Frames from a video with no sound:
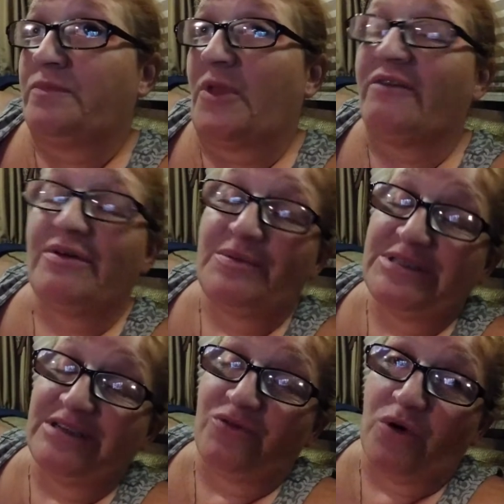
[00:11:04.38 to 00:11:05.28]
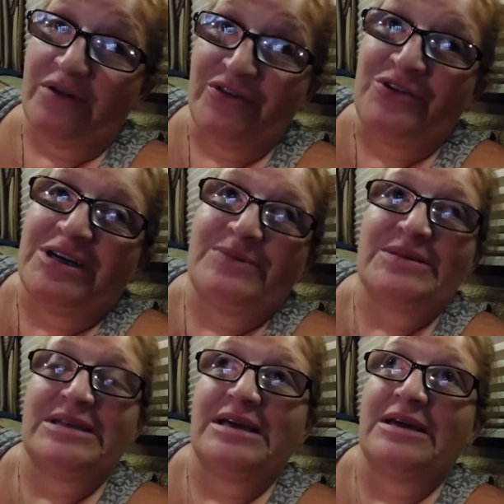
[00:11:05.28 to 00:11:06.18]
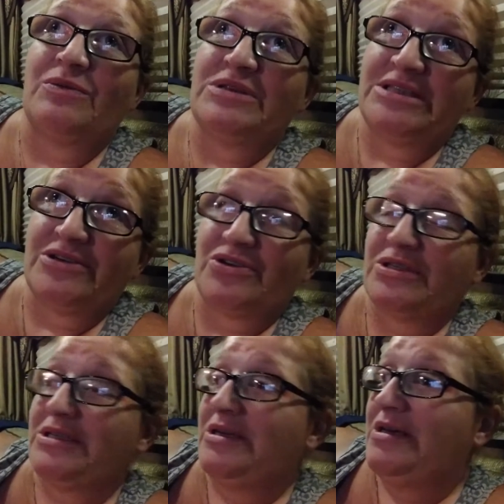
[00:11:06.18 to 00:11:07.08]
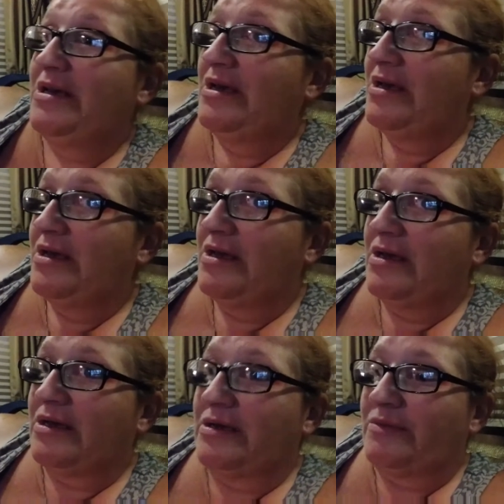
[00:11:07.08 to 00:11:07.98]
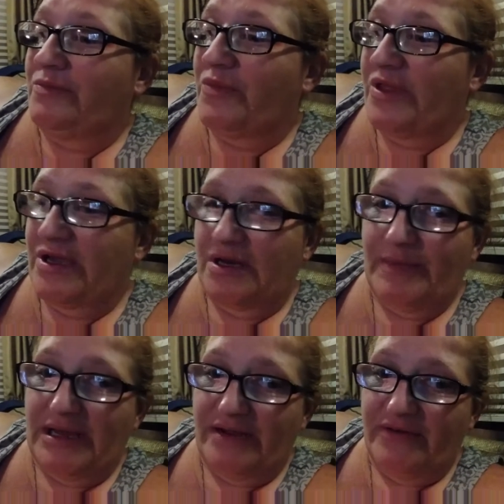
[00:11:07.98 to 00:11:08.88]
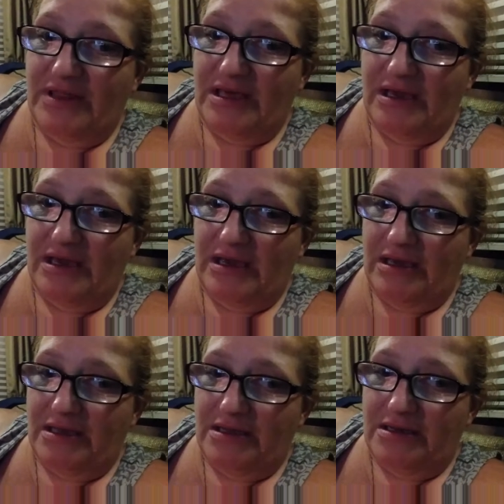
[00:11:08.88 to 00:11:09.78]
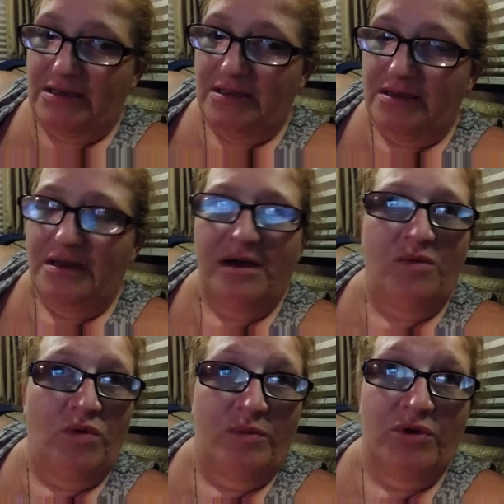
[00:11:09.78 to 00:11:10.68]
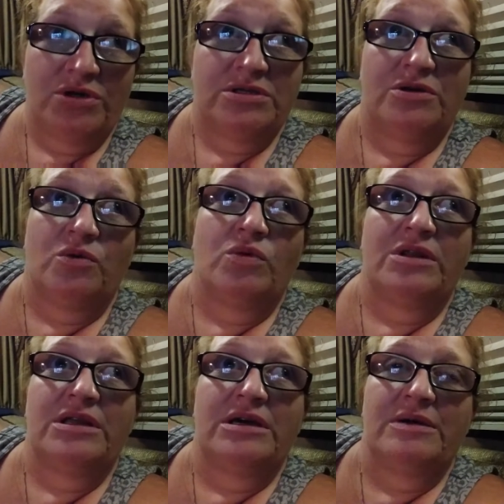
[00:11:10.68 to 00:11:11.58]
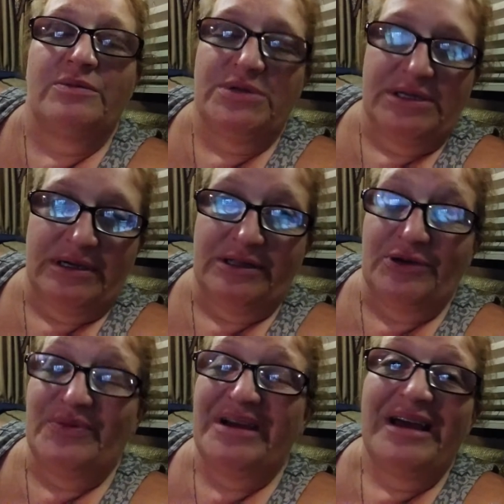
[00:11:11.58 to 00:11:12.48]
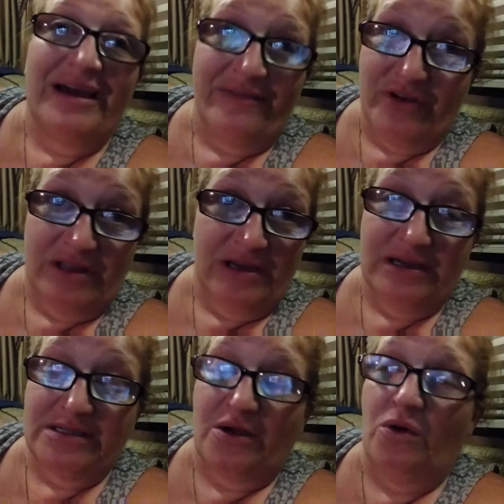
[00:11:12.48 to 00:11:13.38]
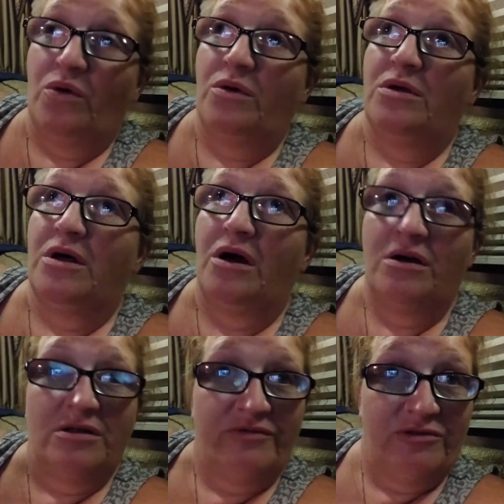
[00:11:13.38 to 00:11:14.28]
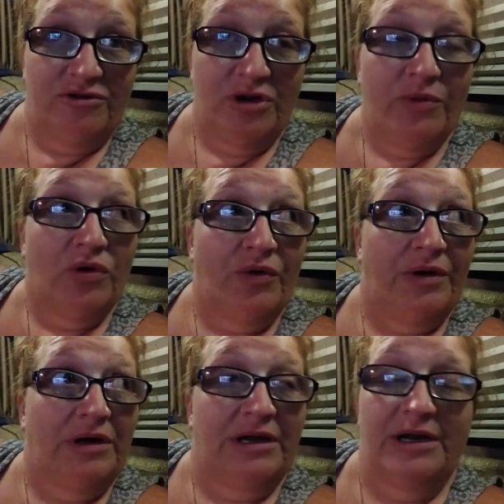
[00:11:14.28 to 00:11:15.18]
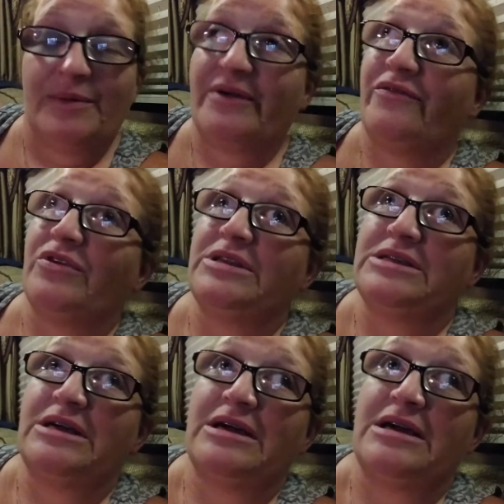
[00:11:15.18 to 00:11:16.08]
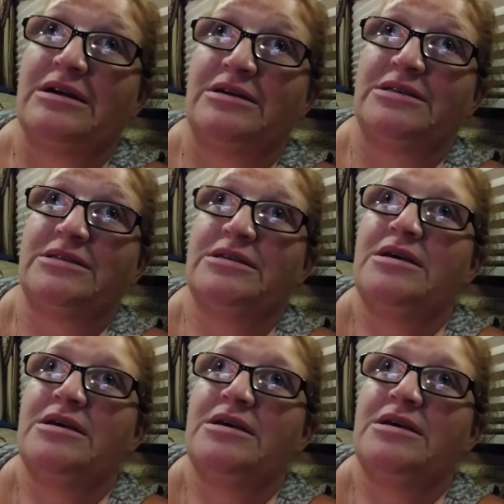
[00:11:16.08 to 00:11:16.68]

I found myself quite a few times today with tears, thinking about everything, and not one person or one thing in particular, but everything as a whole. All of the trouble going on here, my friends in chaos.